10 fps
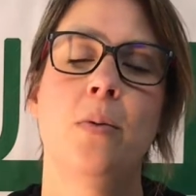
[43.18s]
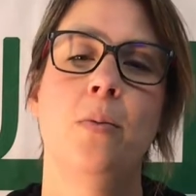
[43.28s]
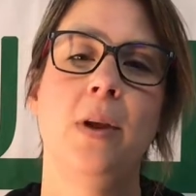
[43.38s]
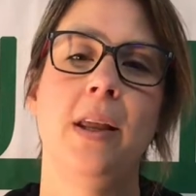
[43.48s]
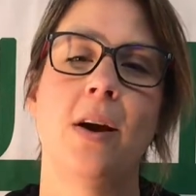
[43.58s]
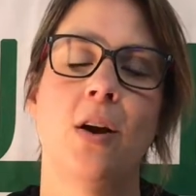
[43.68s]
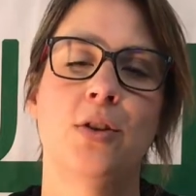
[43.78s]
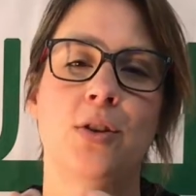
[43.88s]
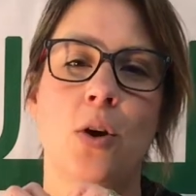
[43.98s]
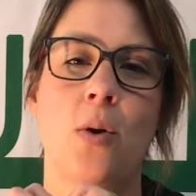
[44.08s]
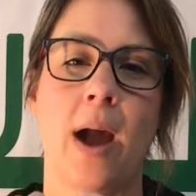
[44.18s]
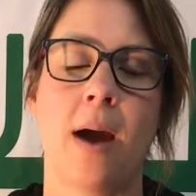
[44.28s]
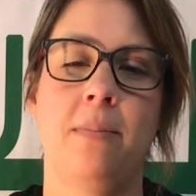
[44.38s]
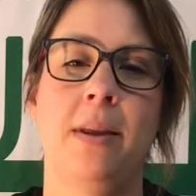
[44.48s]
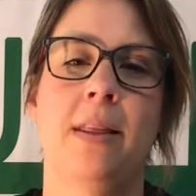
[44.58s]
We are so
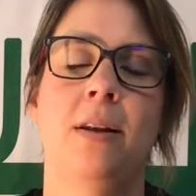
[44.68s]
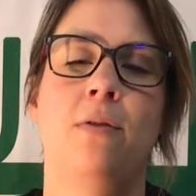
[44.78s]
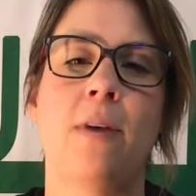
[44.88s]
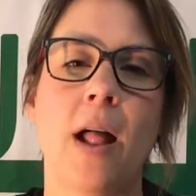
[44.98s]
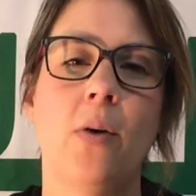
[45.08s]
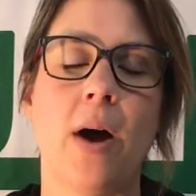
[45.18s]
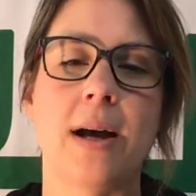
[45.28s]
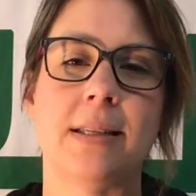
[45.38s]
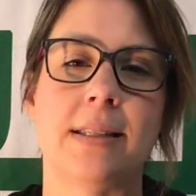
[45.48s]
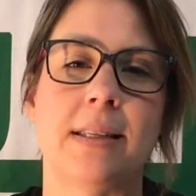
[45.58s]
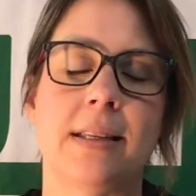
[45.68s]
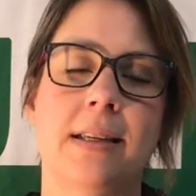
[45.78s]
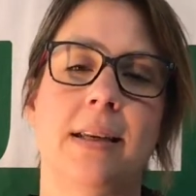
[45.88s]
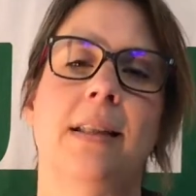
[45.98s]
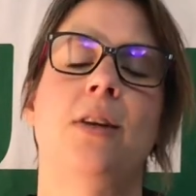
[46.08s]
happy that you follow us
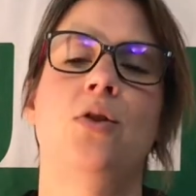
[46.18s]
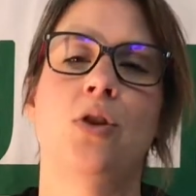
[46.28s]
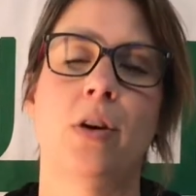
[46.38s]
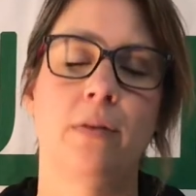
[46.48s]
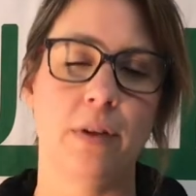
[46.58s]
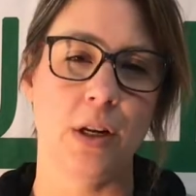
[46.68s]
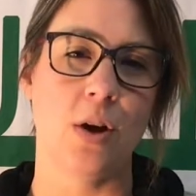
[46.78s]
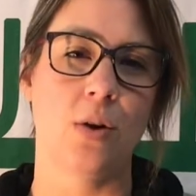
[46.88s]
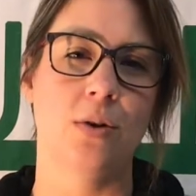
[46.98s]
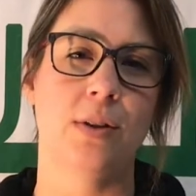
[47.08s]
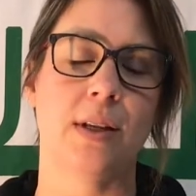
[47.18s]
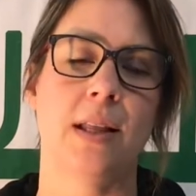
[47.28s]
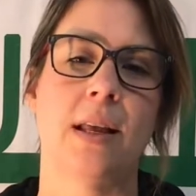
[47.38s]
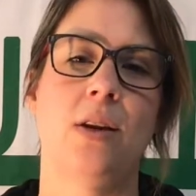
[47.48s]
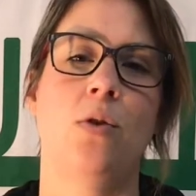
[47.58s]
and that you share our videos
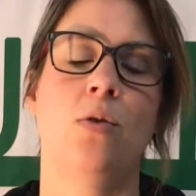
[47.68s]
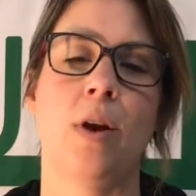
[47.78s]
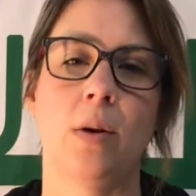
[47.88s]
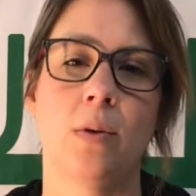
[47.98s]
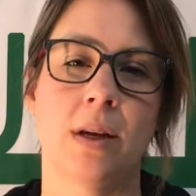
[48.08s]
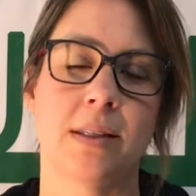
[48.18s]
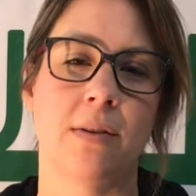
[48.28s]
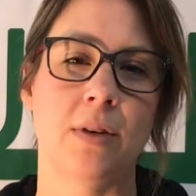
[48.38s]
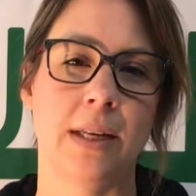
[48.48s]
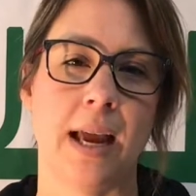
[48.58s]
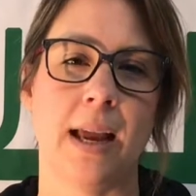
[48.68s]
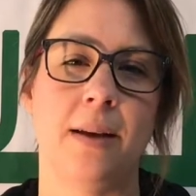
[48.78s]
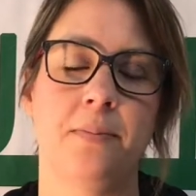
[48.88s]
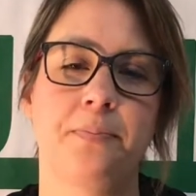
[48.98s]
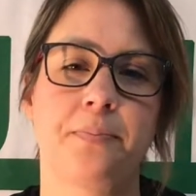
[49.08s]
and that you create with us every day.